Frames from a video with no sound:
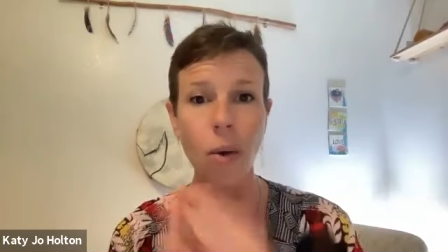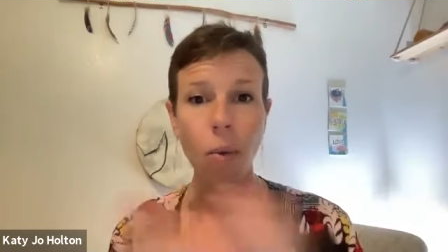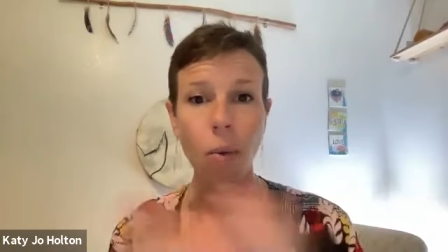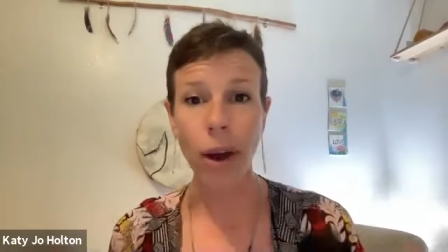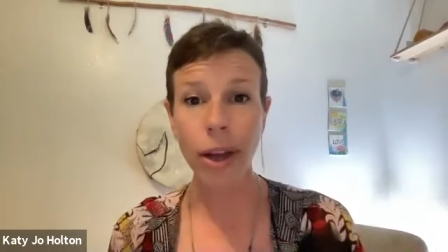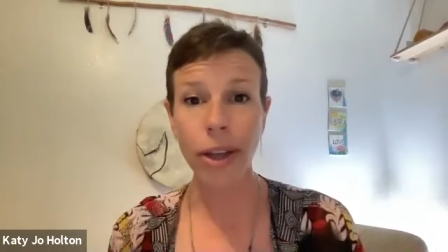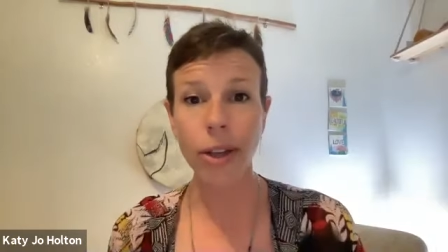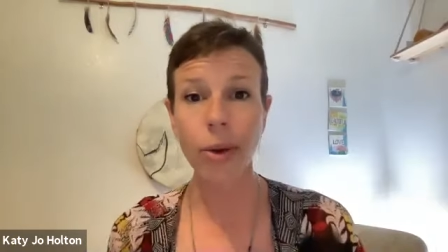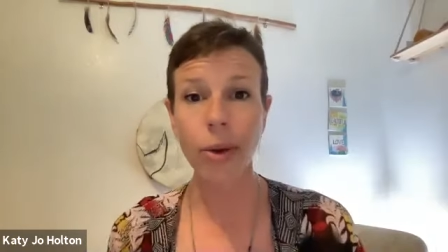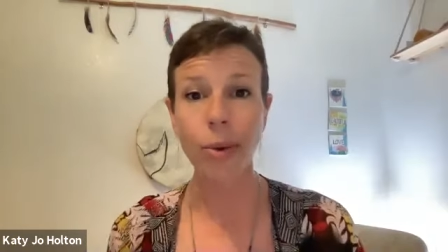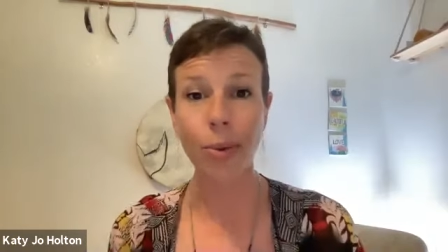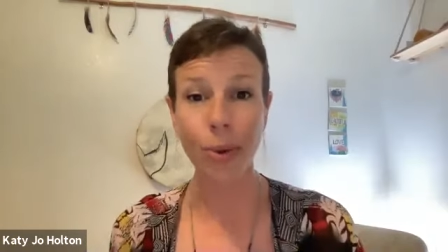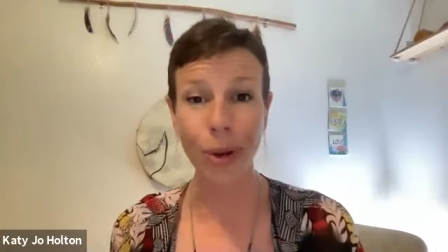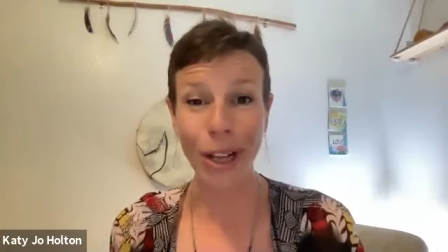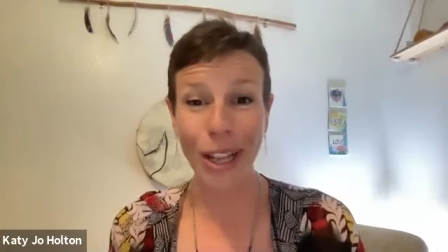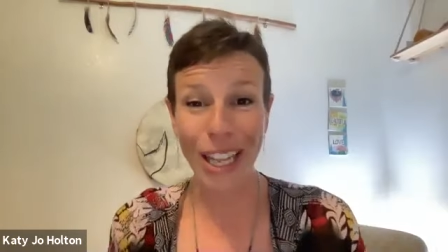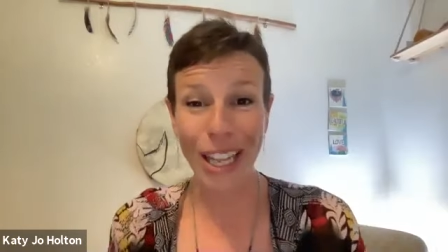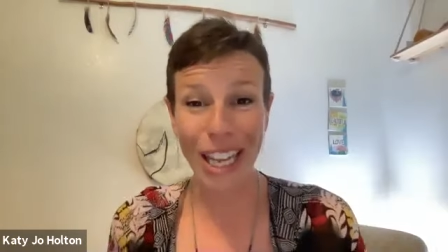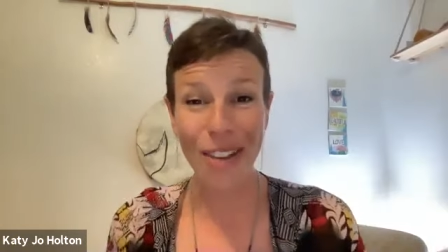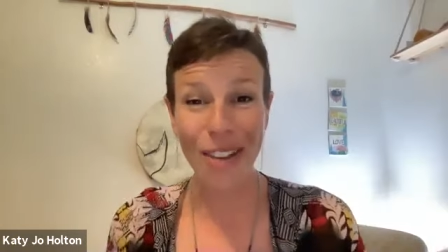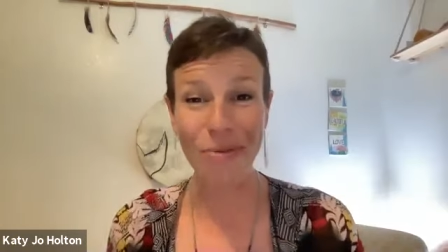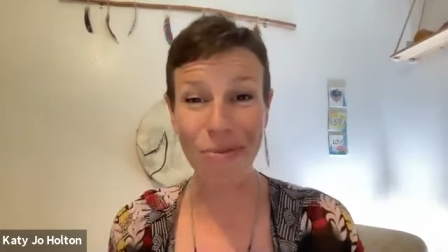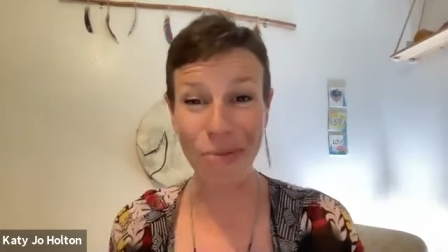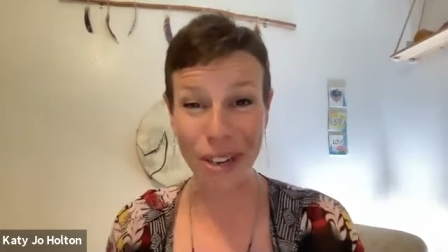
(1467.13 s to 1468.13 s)
what you
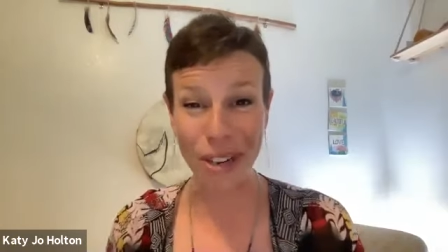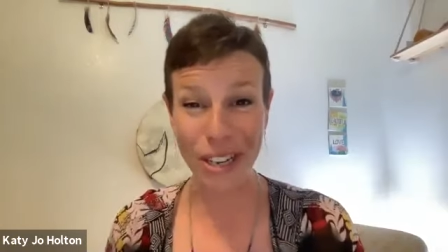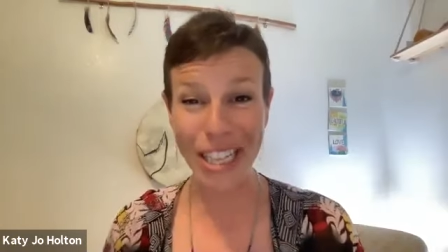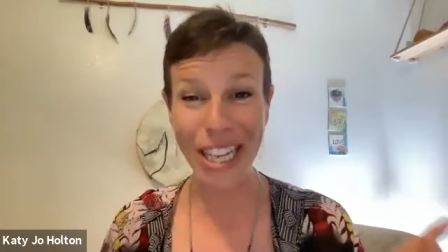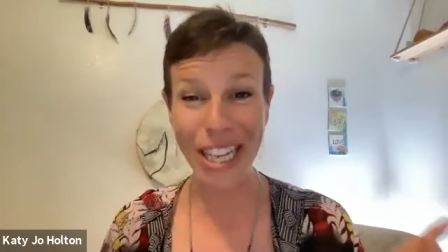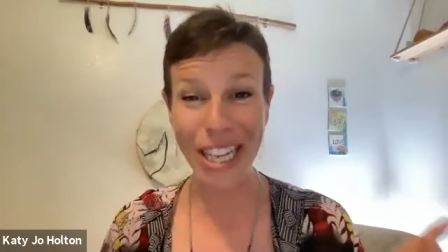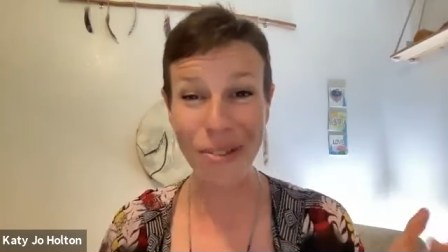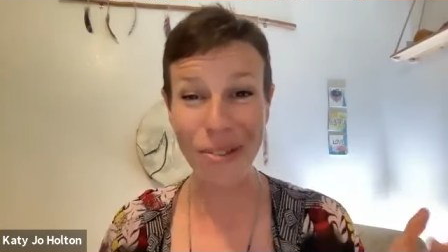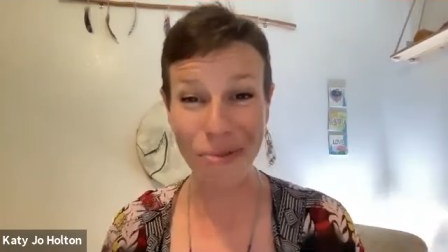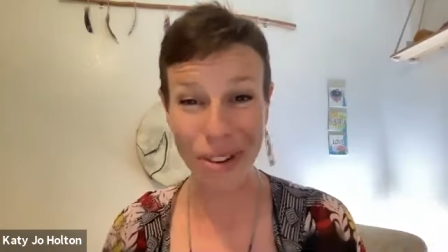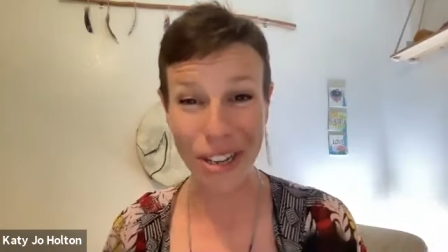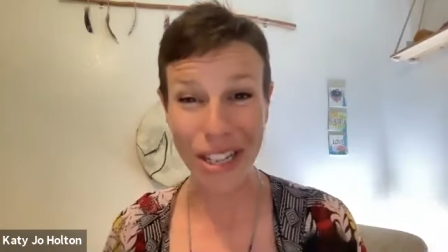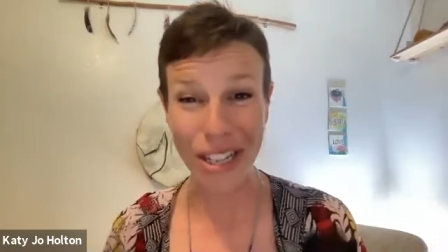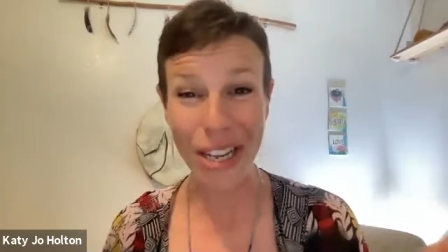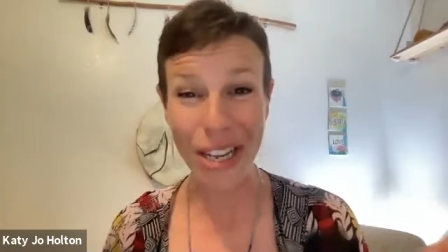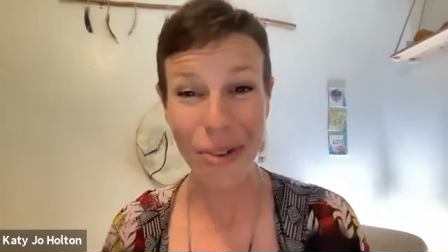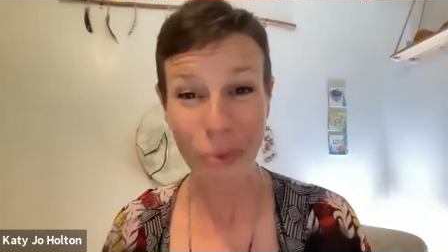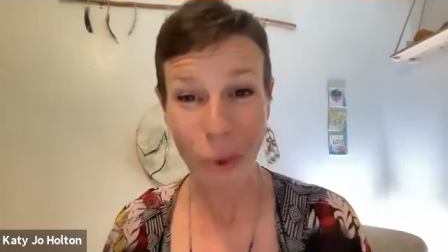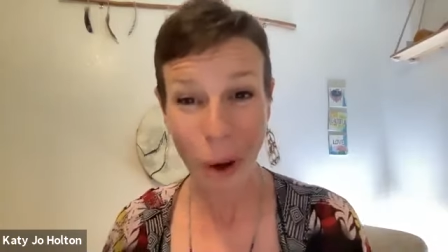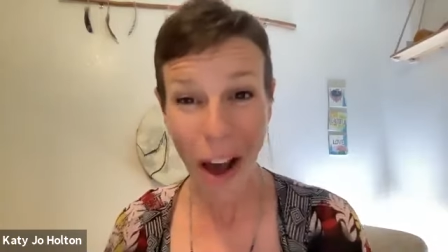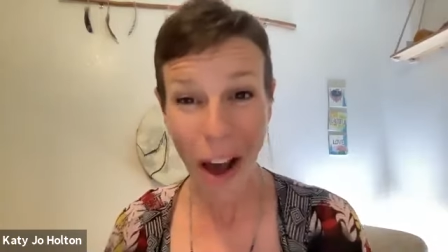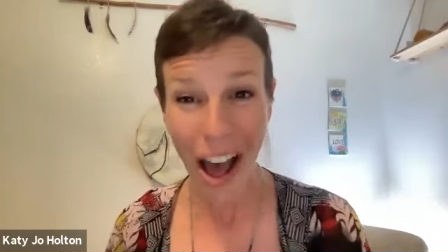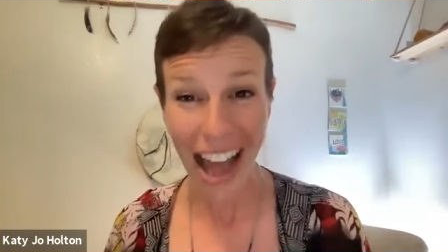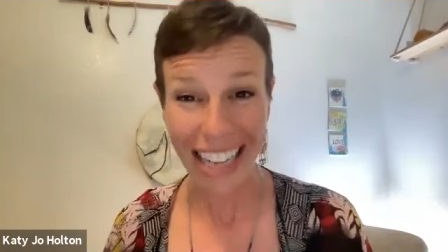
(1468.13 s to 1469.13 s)
really, really, really
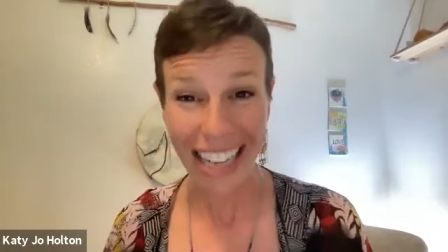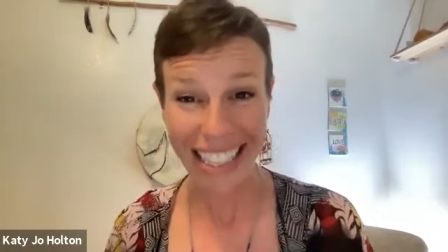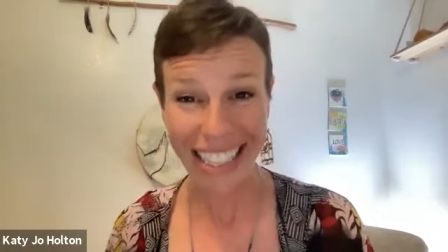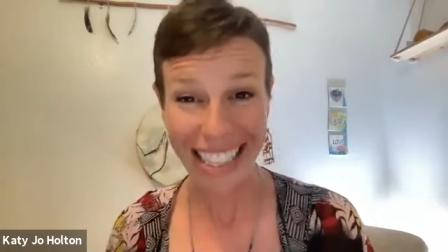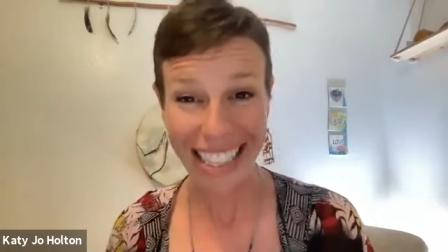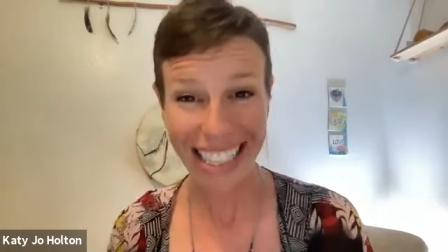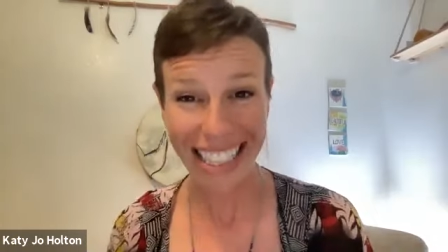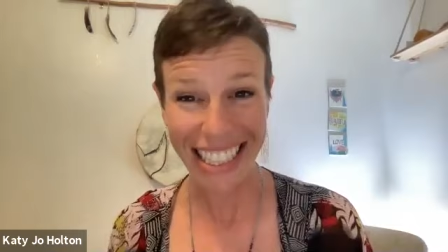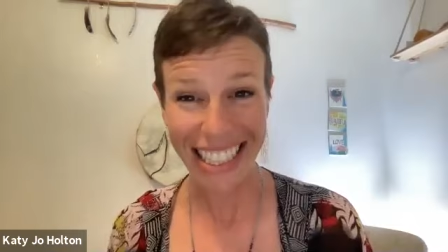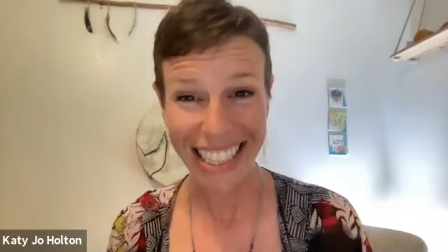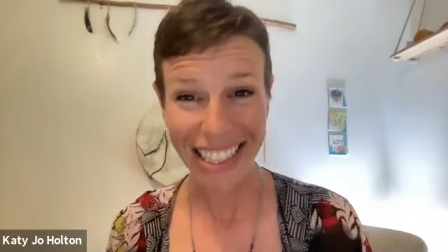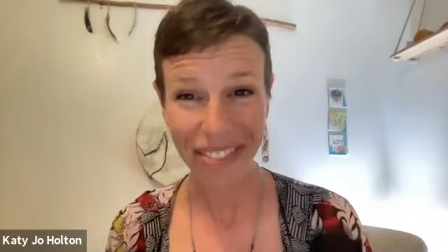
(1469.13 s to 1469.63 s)
want.